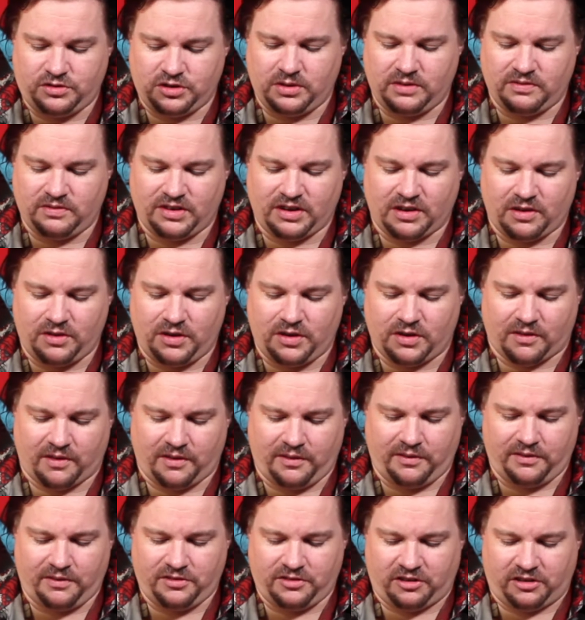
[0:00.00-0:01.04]
even know your
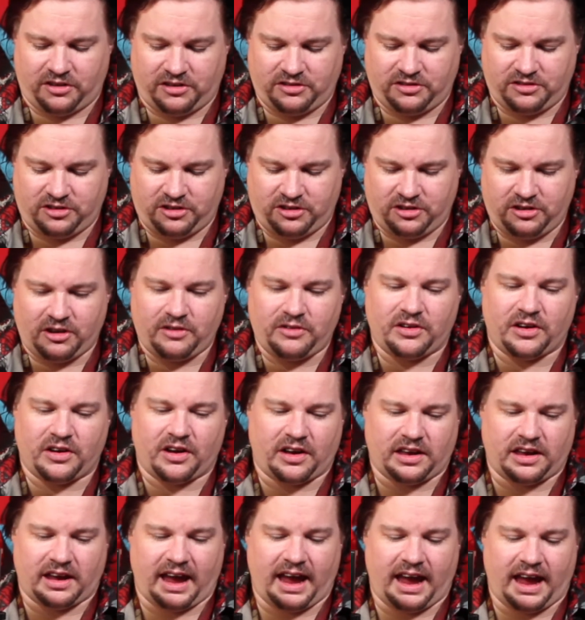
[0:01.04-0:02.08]
own? Do you know
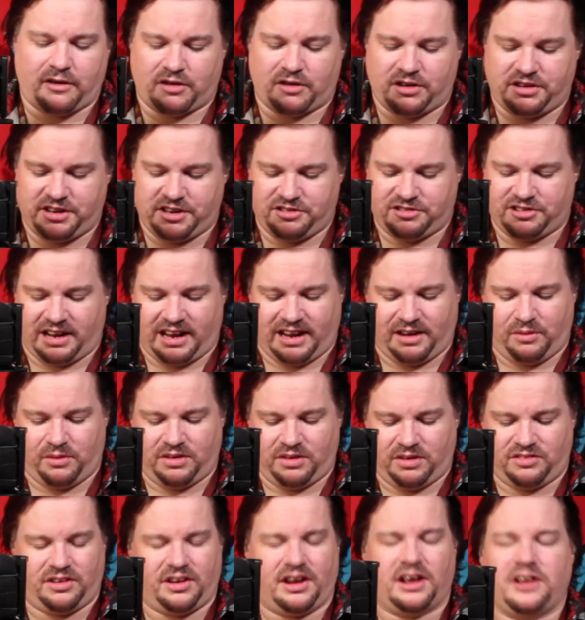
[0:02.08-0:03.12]
your heritage
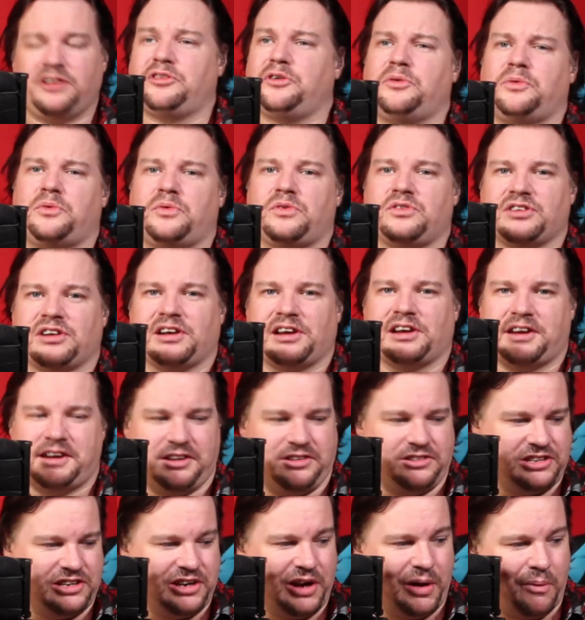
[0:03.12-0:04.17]
language at all, Shalini?
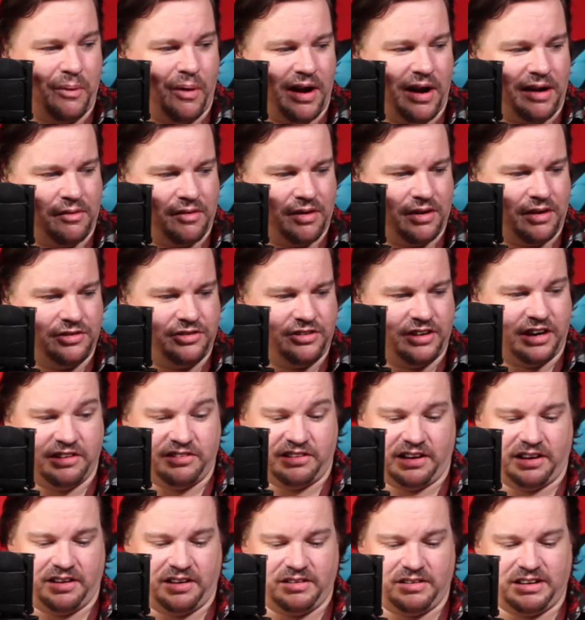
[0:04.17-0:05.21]
Do you know Irish? Is
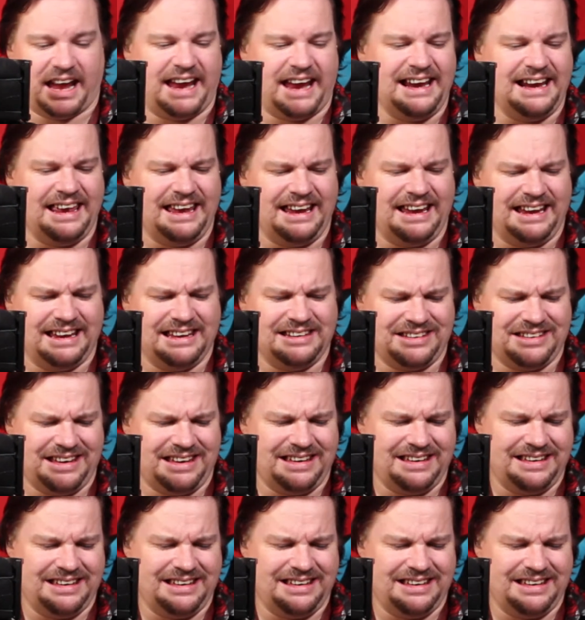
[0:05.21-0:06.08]
it Gaelic? Is it,